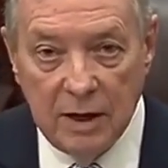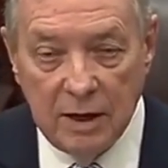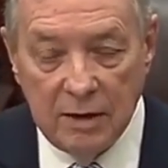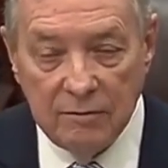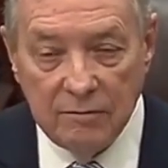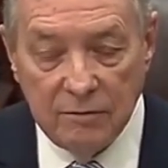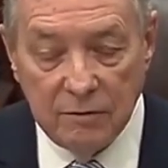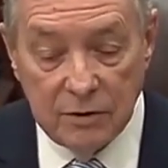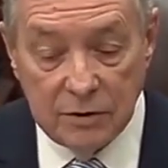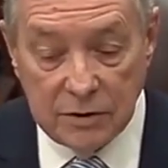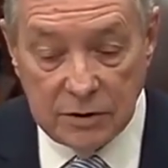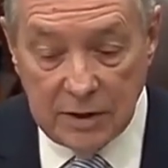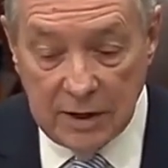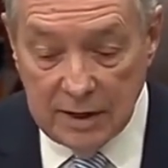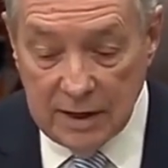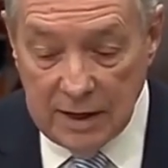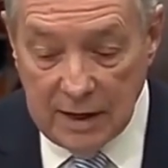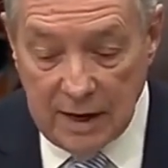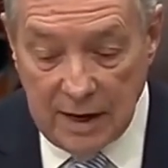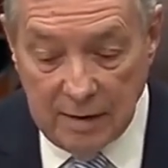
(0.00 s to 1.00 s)

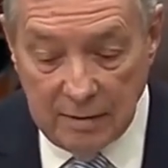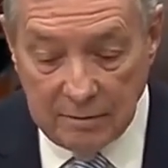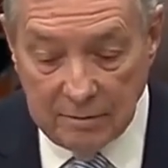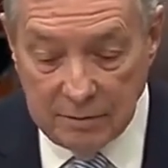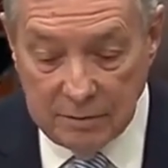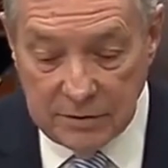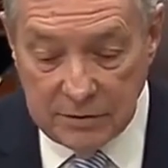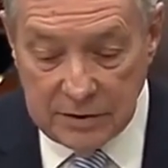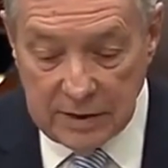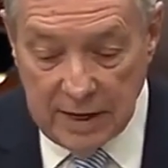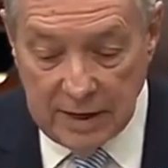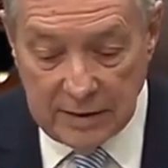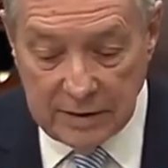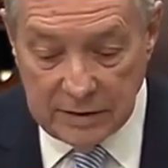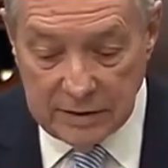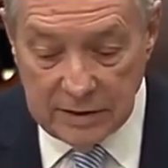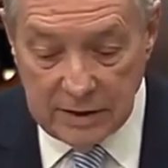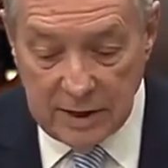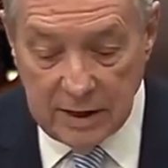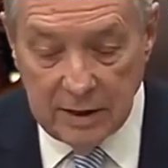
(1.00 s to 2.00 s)
Unfortunately, I'm sad to
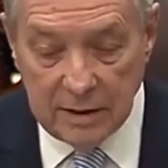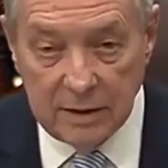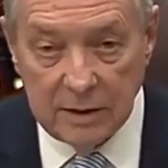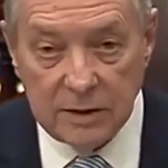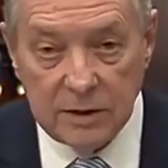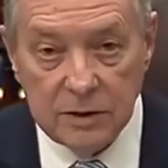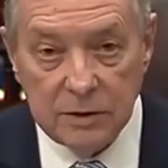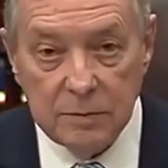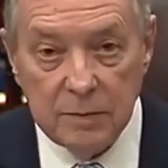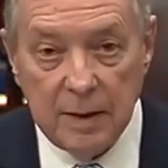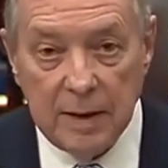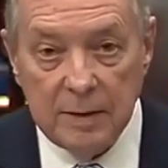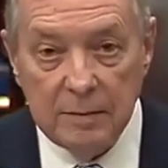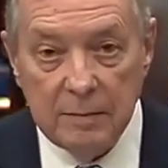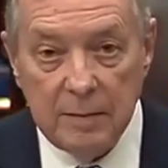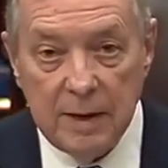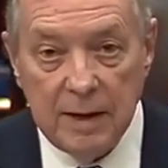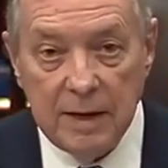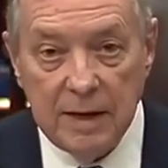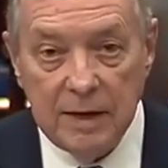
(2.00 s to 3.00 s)
say that
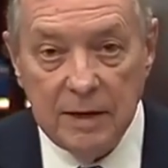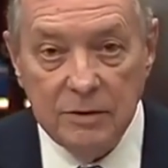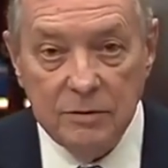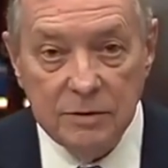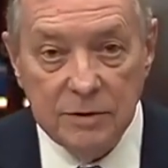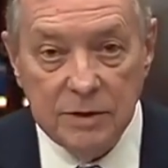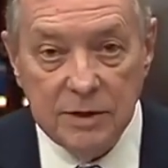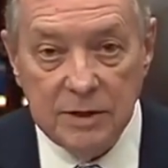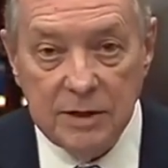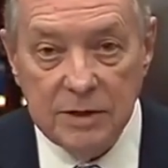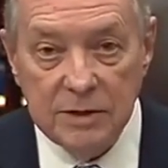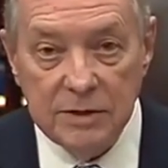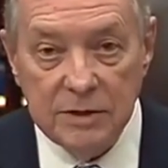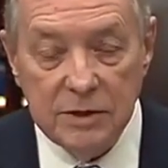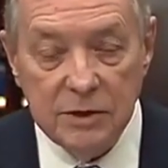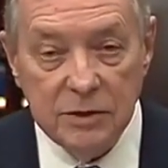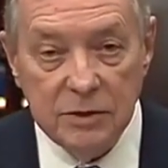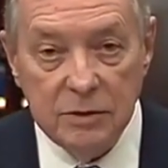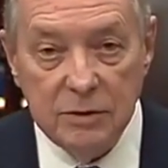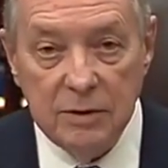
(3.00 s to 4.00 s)
despite my interest in this
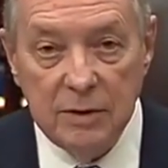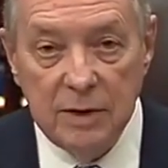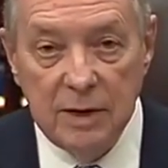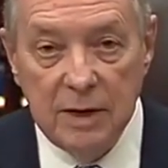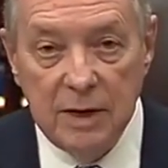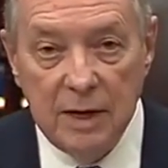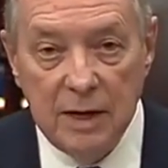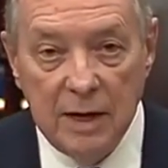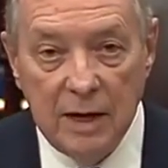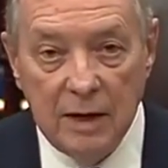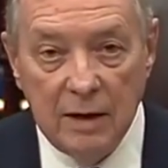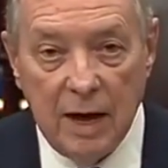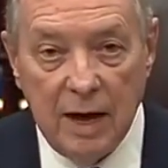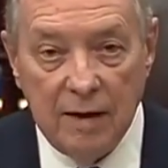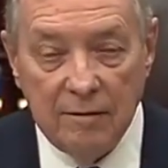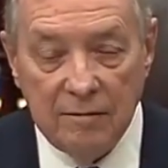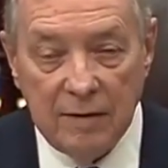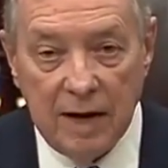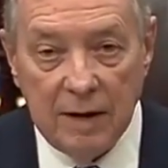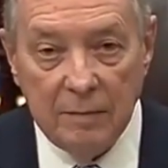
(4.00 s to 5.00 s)
issue, I
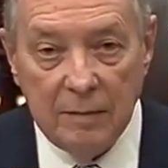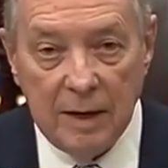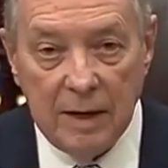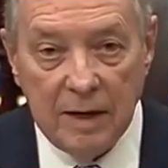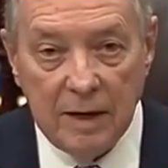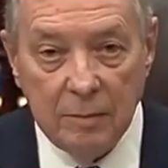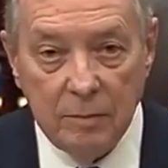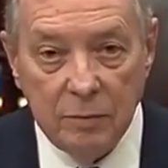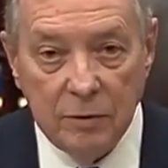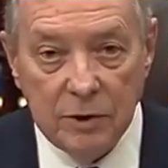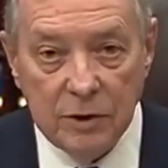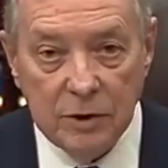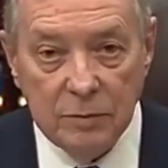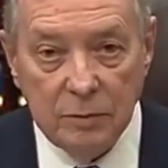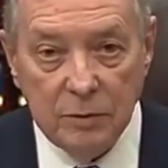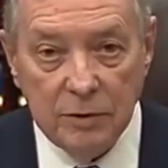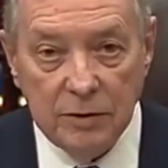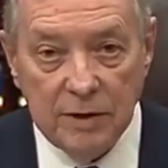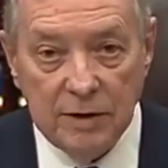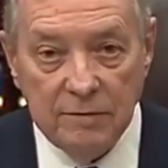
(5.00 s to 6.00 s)
have not made an
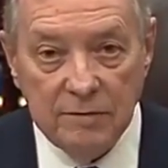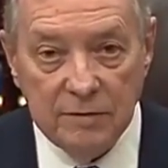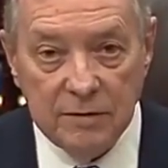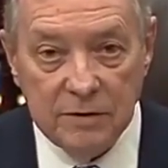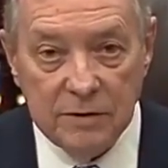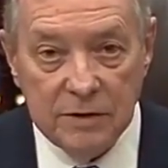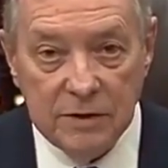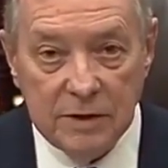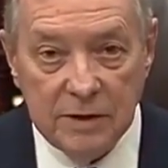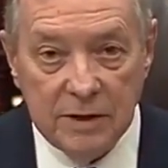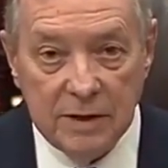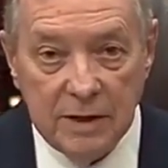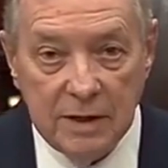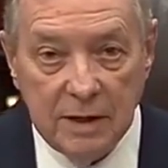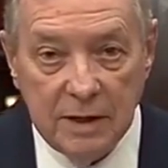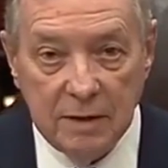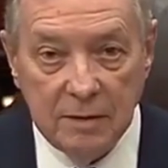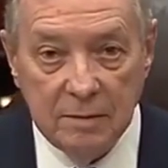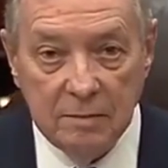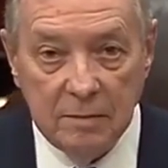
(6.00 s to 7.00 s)
appreciable difference in
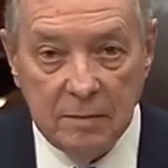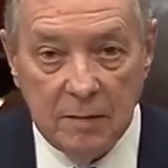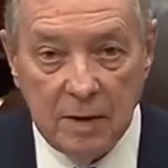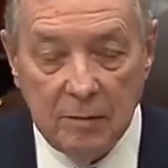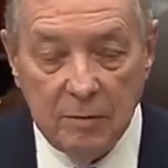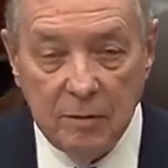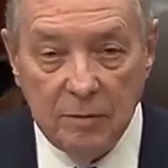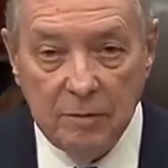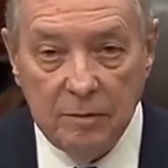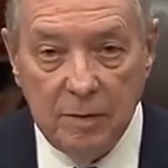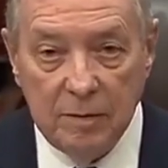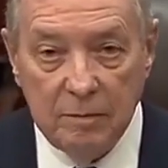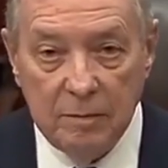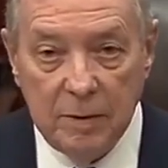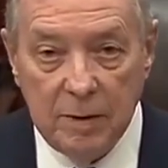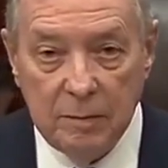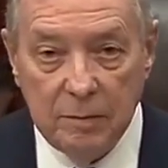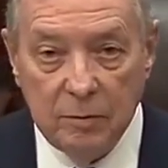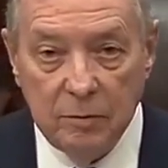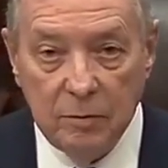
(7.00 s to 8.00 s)
the number
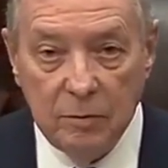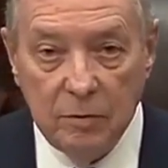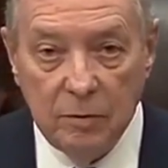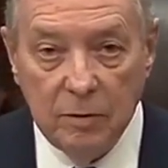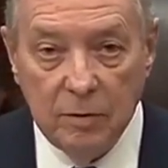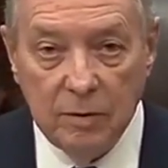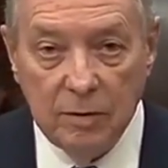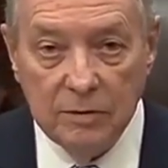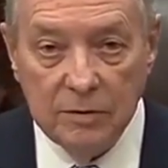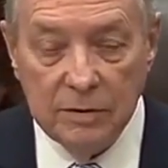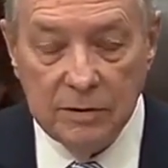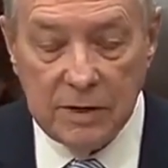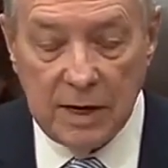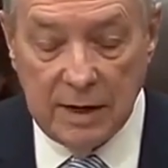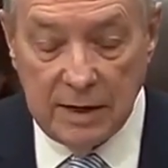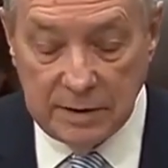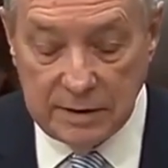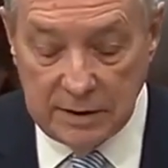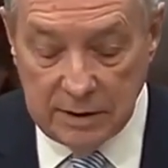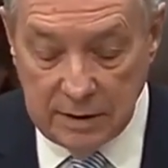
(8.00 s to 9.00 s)
people who are in
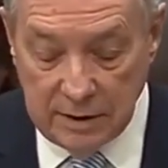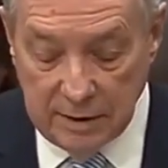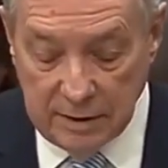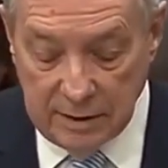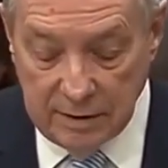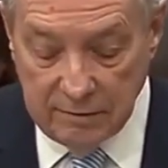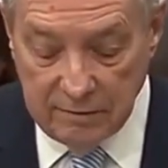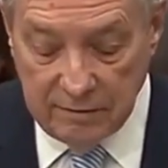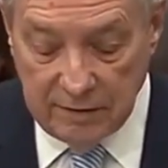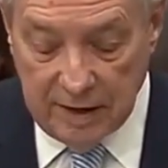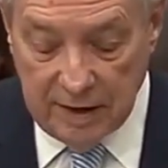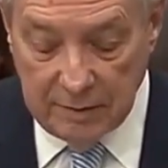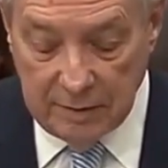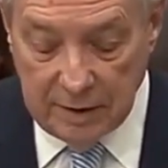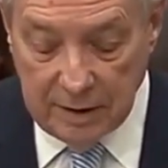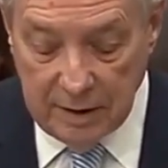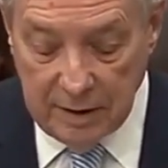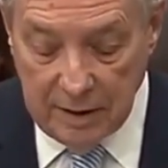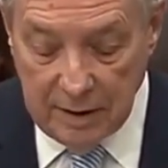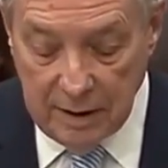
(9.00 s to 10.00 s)
solitary
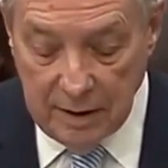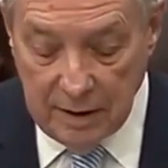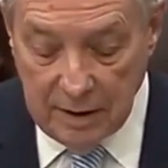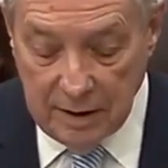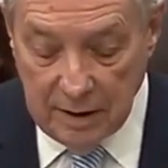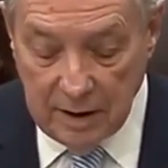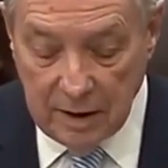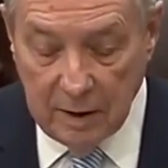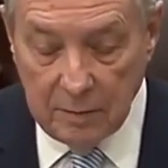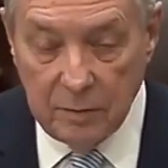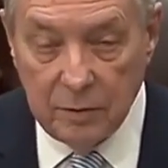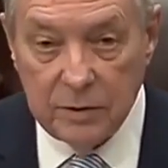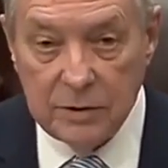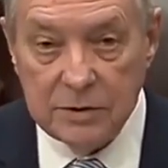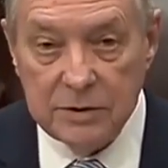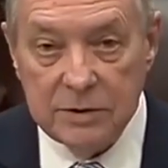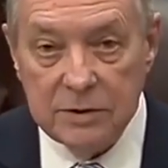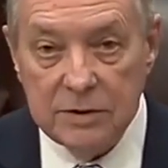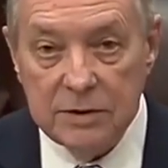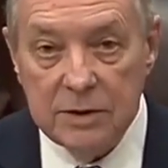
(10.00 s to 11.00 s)
confinement in our
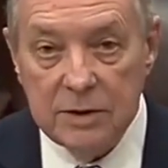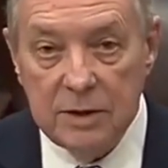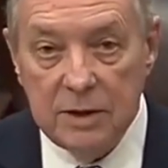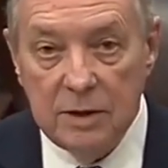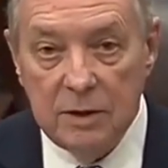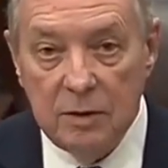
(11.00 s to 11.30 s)
prisons.